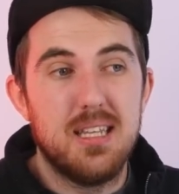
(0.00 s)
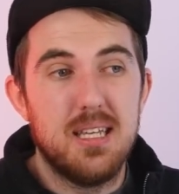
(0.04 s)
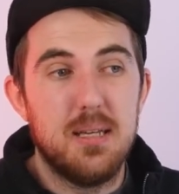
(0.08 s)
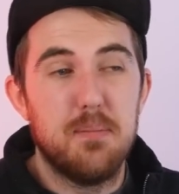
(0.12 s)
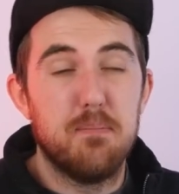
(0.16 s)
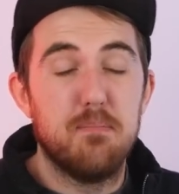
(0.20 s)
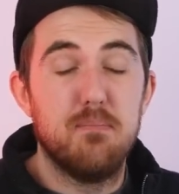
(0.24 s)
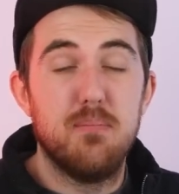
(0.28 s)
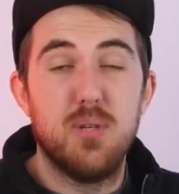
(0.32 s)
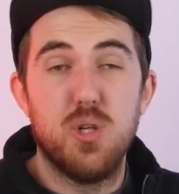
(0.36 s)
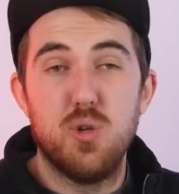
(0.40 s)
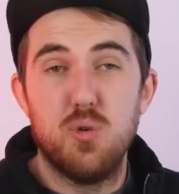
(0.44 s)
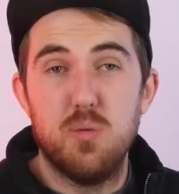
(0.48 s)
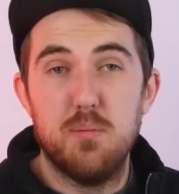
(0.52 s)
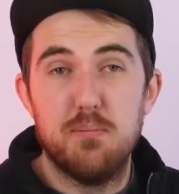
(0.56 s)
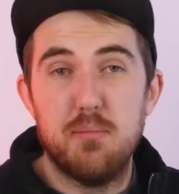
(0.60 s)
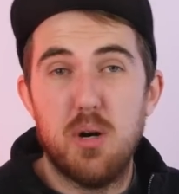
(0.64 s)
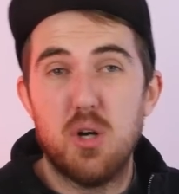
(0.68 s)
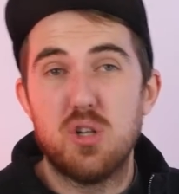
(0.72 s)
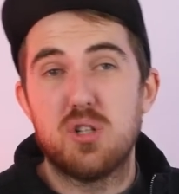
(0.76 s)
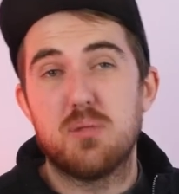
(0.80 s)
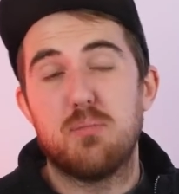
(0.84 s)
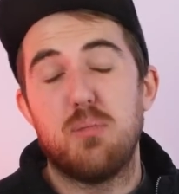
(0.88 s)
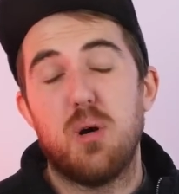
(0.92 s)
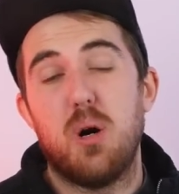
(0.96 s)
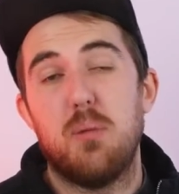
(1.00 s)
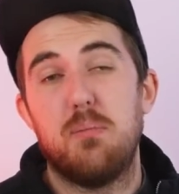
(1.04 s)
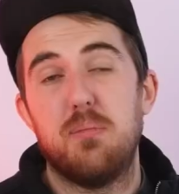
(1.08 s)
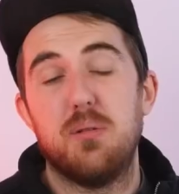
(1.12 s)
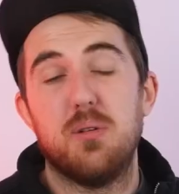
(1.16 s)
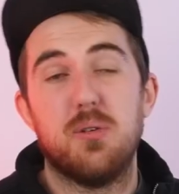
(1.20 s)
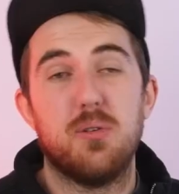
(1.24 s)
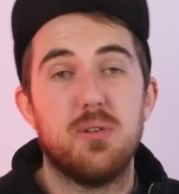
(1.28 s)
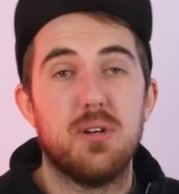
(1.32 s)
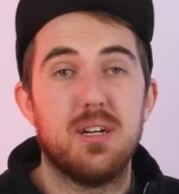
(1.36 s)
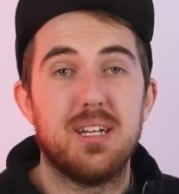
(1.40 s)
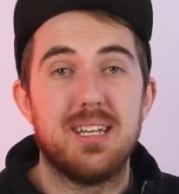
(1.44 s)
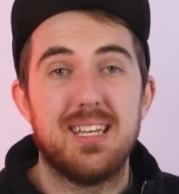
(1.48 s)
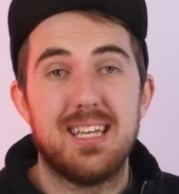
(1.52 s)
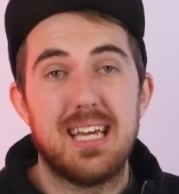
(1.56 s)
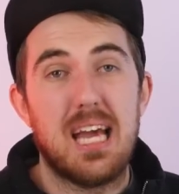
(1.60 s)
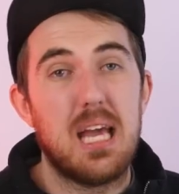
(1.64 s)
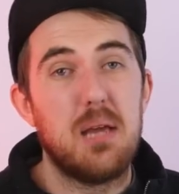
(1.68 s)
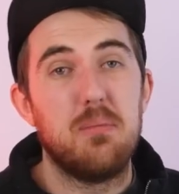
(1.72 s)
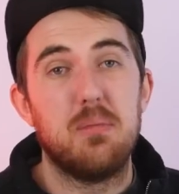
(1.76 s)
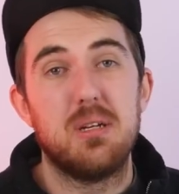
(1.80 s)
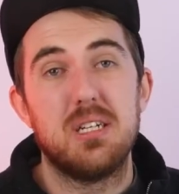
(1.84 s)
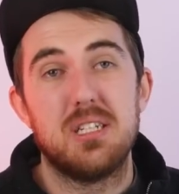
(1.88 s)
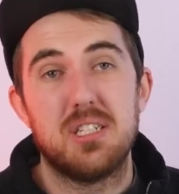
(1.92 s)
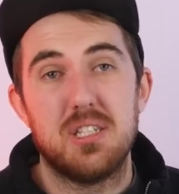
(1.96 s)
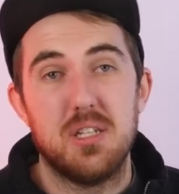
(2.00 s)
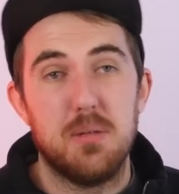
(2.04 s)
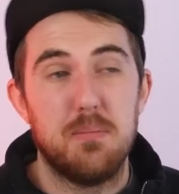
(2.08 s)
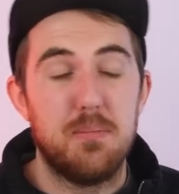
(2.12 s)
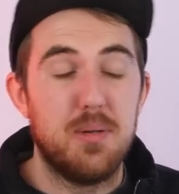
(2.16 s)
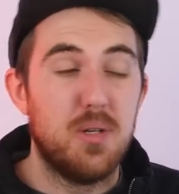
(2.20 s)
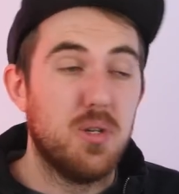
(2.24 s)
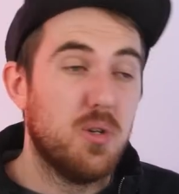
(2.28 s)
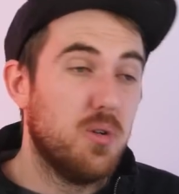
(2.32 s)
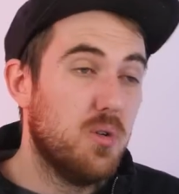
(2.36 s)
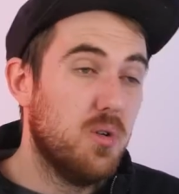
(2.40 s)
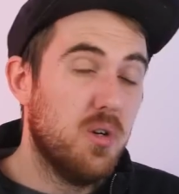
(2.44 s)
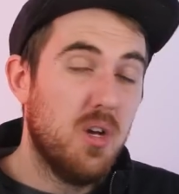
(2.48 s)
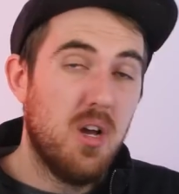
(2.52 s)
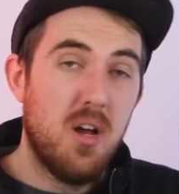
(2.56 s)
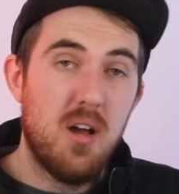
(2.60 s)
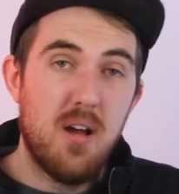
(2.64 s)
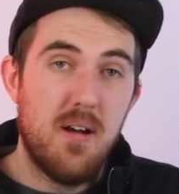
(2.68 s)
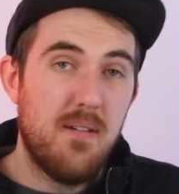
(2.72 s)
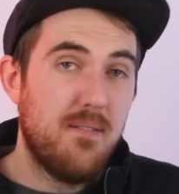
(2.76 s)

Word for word: the new most popular gaming CPU